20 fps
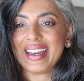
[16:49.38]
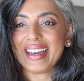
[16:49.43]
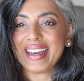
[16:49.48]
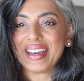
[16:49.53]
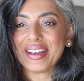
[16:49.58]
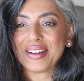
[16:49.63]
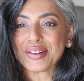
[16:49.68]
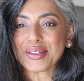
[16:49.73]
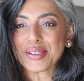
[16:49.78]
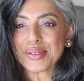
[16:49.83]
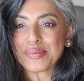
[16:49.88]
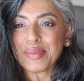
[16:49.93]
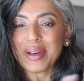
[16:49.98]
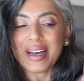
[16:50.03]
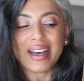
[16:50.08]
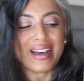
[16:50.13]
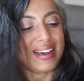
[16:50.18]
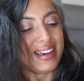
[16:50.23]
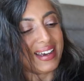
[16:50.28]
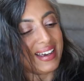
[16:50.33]
Here's
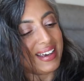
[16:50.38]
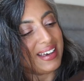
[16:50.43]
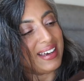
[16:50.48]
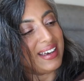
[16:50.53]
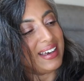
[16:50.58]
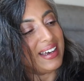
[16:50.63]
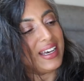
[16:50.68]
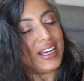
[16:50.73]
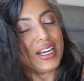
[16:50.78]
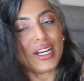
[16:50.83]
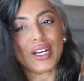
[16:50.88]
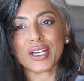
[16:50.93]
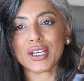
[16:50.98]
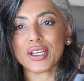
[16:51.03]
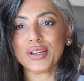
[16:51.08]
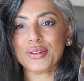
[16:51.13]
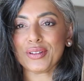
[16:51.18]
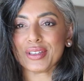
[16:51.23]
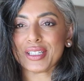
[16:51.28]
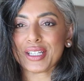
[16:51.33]
my
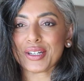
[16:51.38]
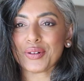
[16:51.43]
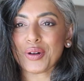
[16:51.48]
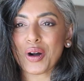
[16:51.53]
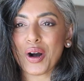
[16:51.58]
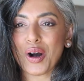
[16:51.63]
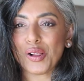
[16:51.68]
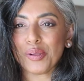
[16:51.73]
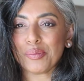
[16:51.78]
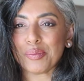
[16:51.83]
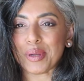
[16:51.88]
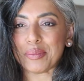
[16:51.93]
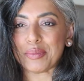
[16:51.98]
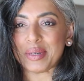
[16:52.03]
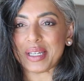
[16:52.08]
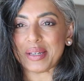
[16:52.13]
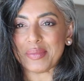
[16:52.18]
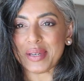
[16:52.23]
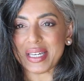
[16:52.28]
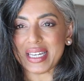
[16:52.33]
cute little Alma
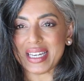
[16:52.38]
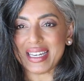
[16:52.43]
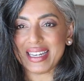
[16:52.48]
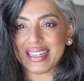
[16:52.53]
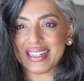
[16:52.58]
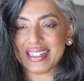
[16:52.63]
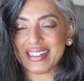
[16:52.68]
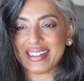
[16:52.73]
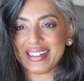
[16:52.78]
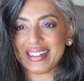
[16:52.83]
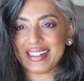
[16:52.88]
BB.